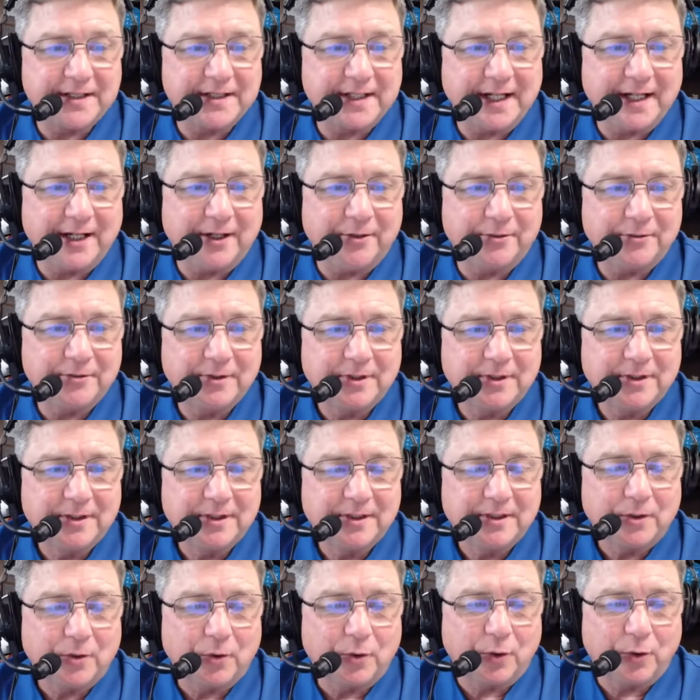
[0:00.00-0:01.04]
down,
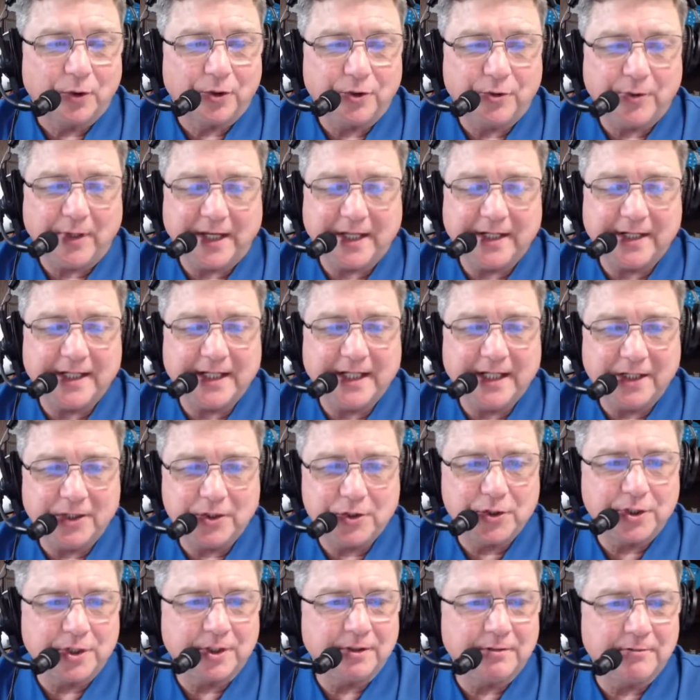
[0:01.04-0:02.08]
or you had an
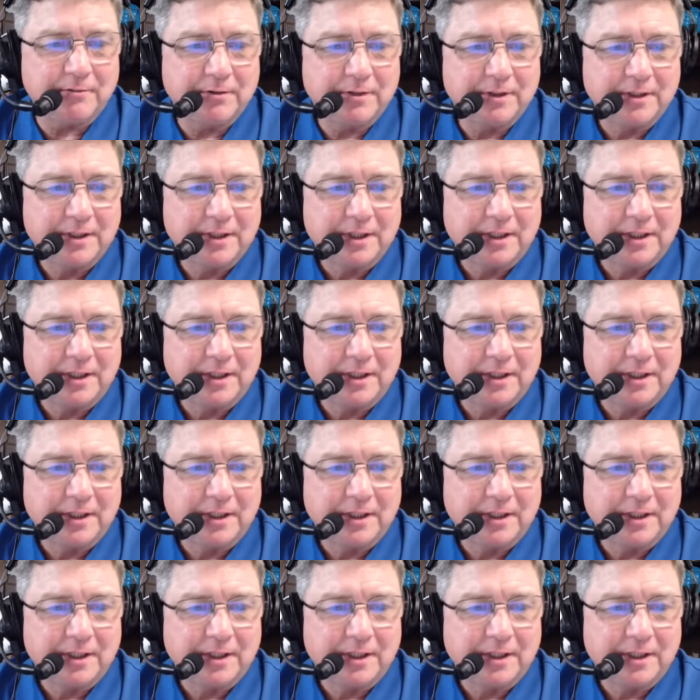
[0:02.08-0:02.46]
engine